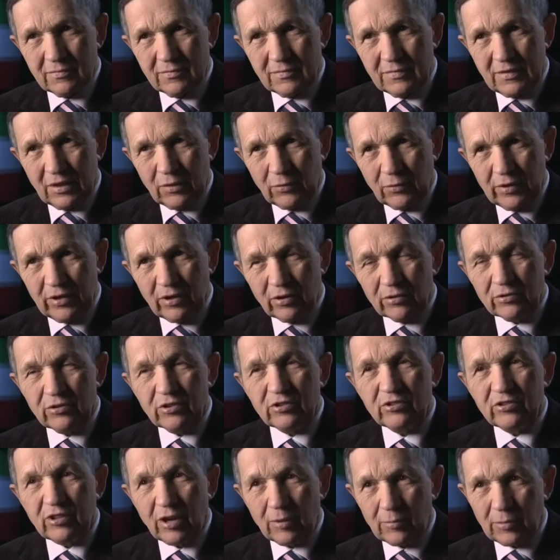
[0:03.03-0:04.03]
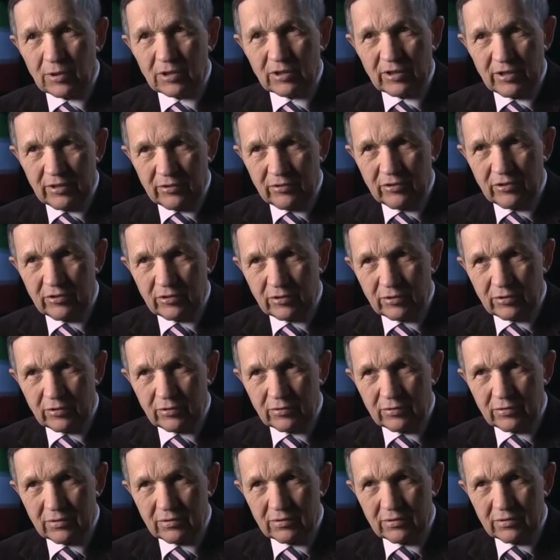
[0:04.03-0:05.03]
that we don't stumble into
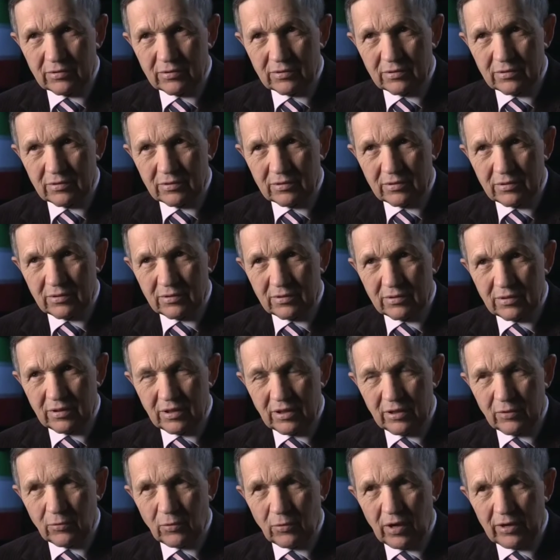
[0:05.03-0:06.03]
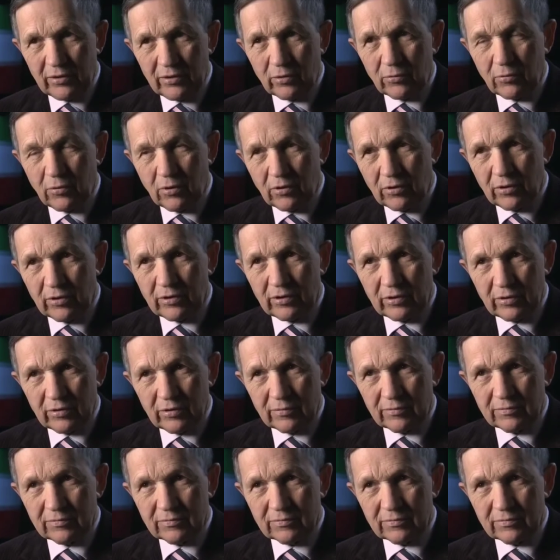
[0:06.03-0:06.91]
a wider war here.